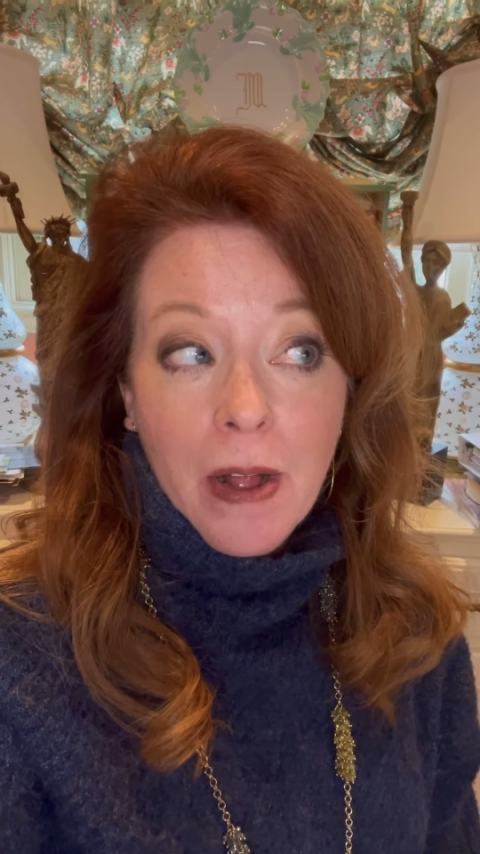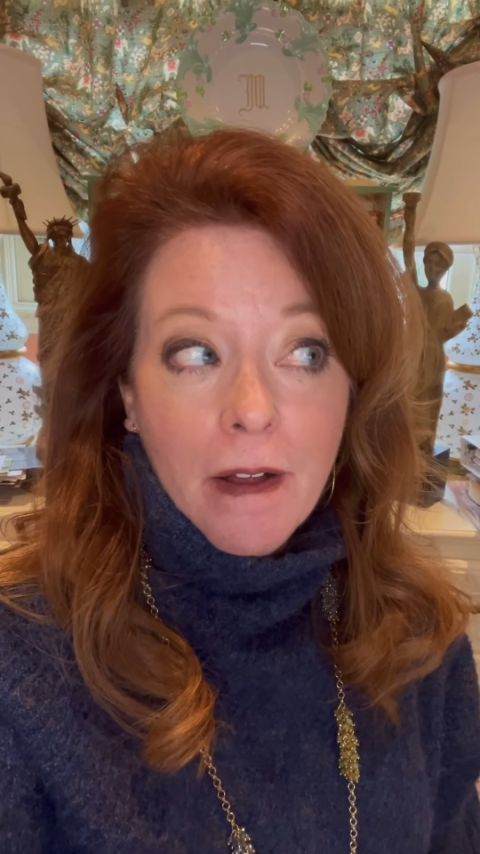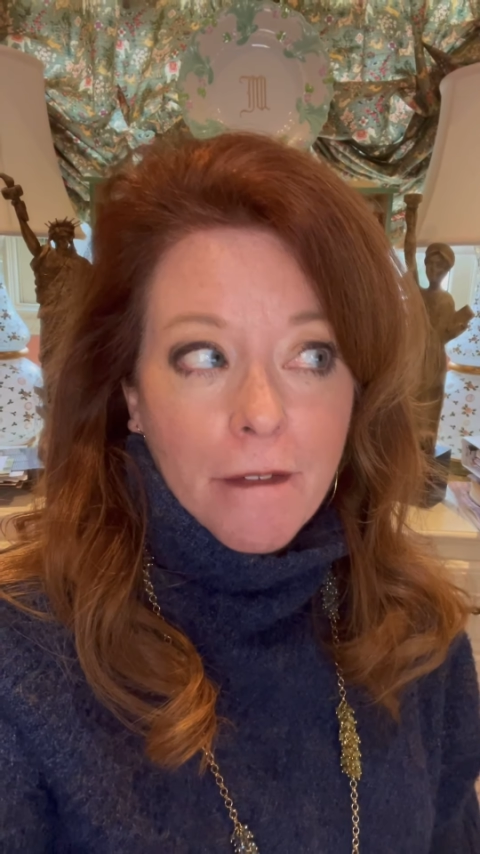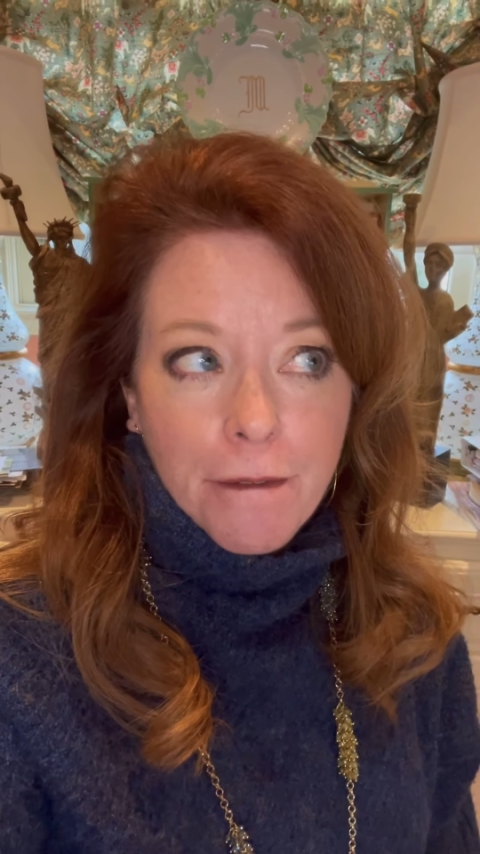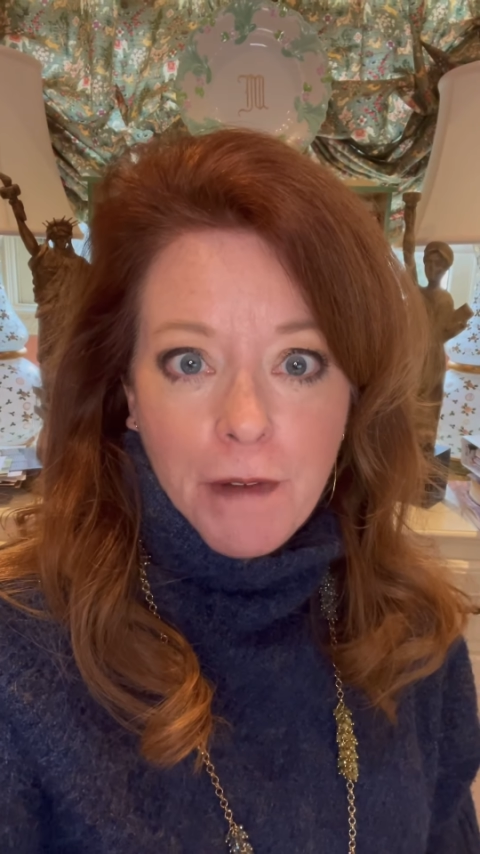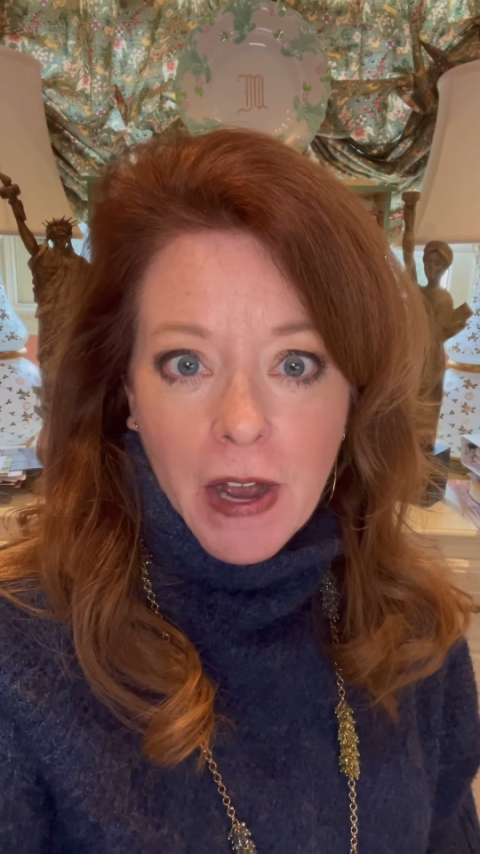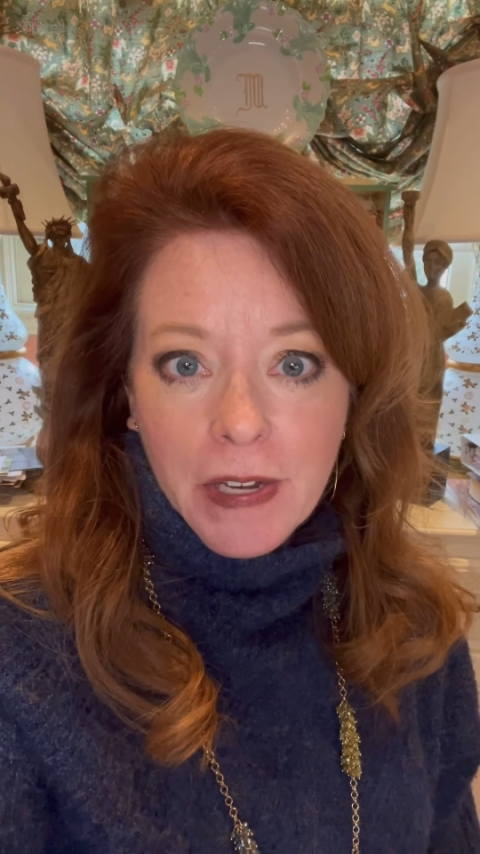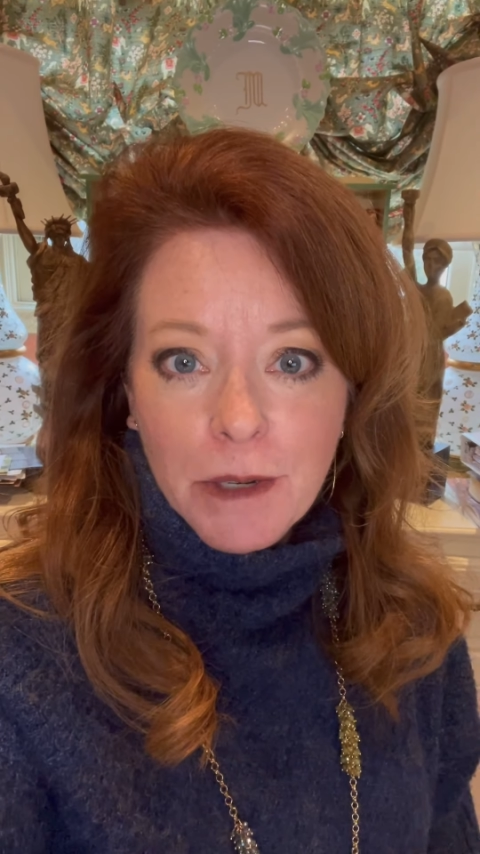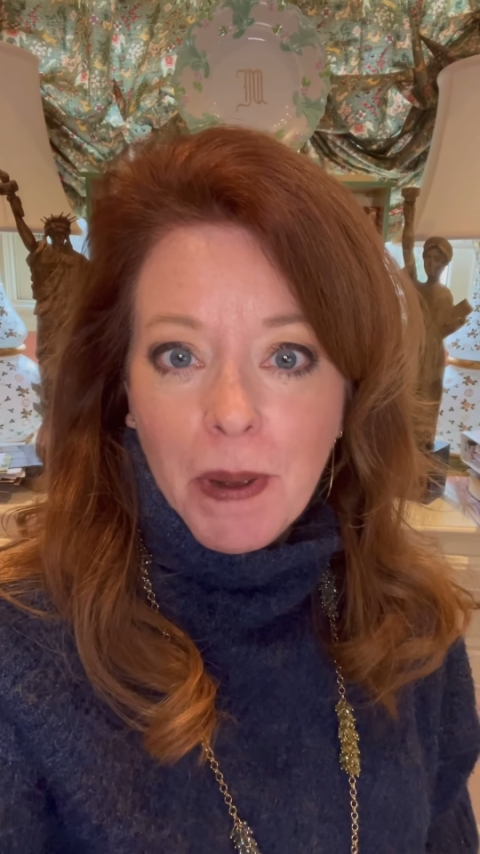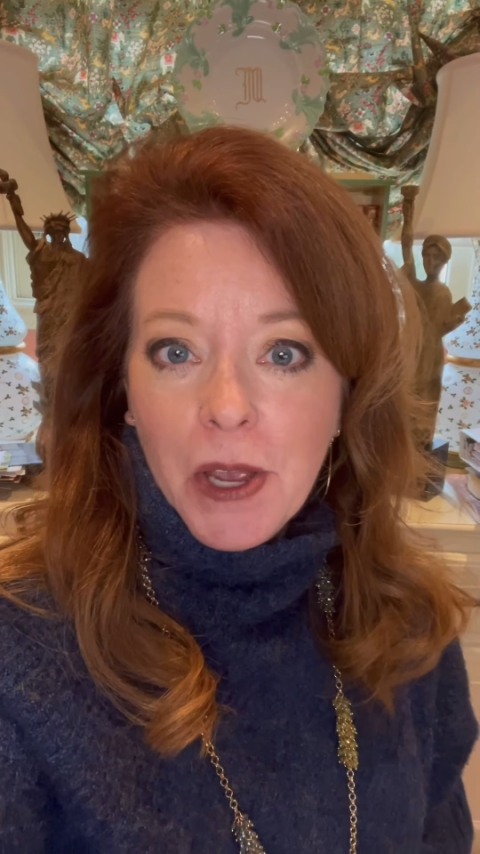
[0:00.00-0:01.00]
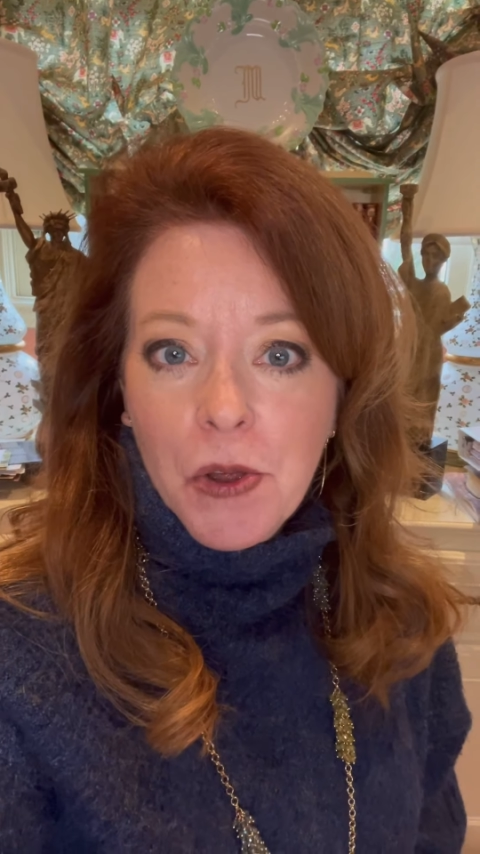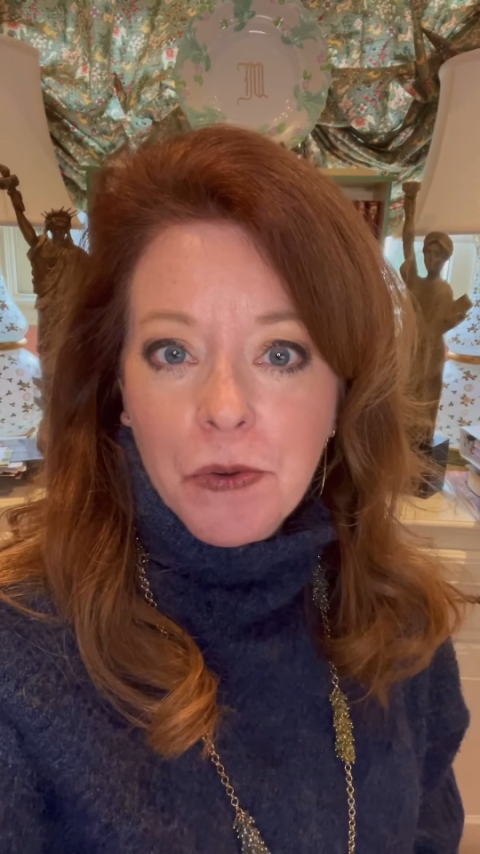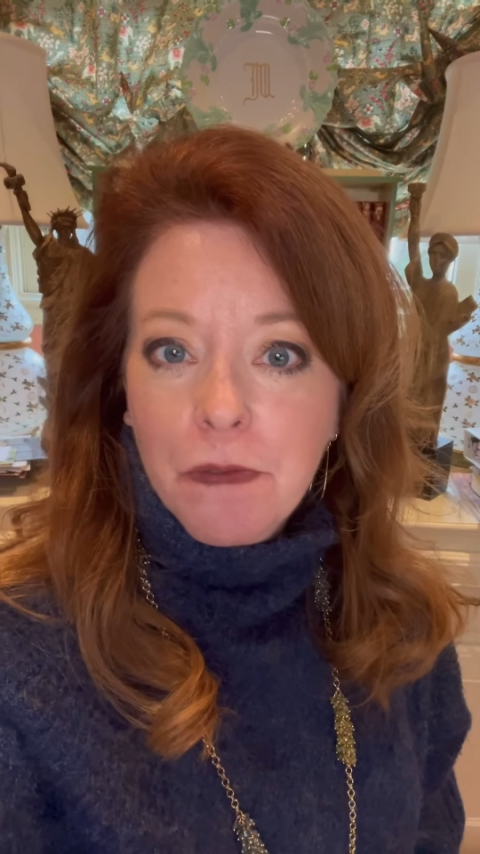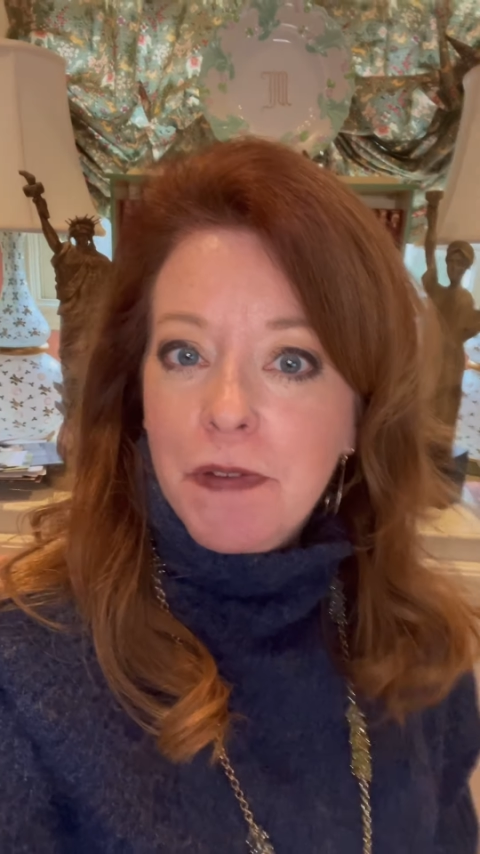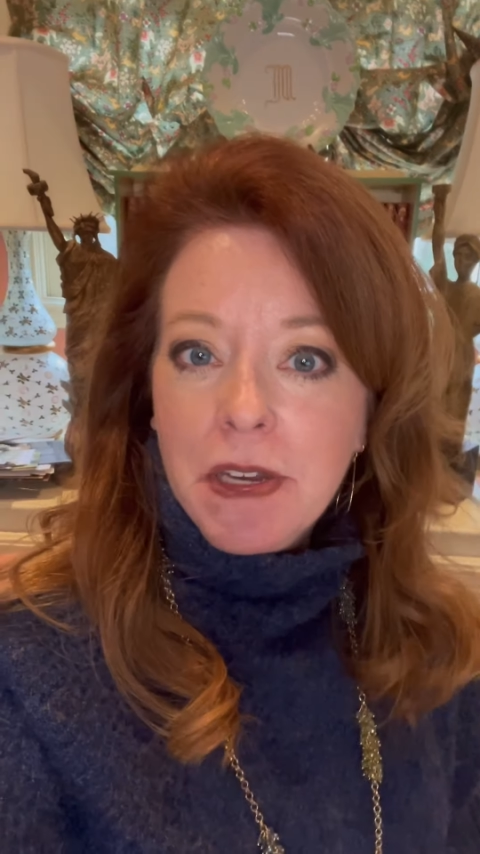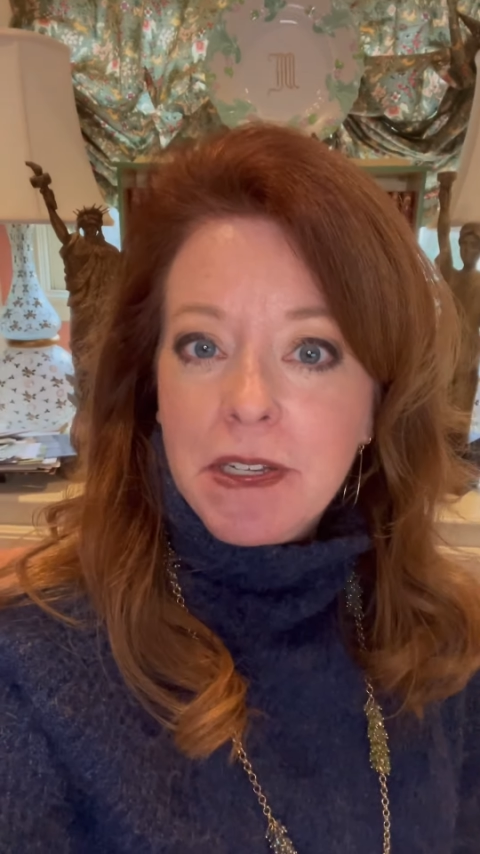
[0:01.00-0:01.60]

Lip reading: find my own feed